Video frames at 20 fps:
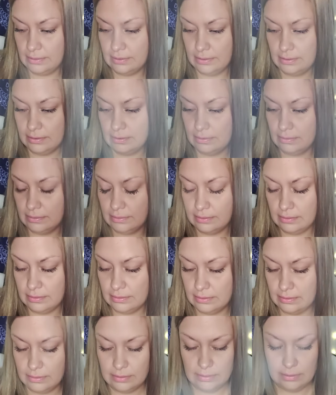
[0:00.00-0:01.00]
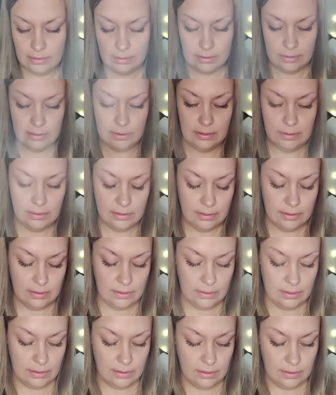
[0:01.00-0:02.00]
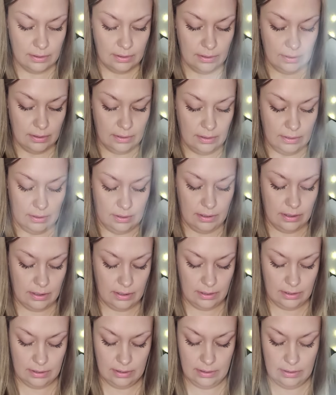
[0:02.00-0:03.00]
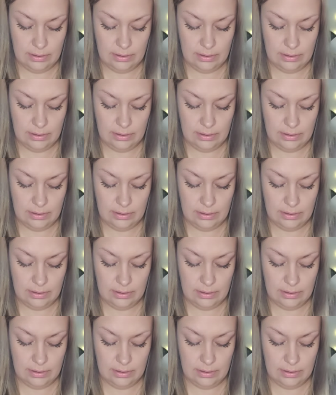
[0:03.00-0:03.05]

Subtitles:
No one is speaking in this clip.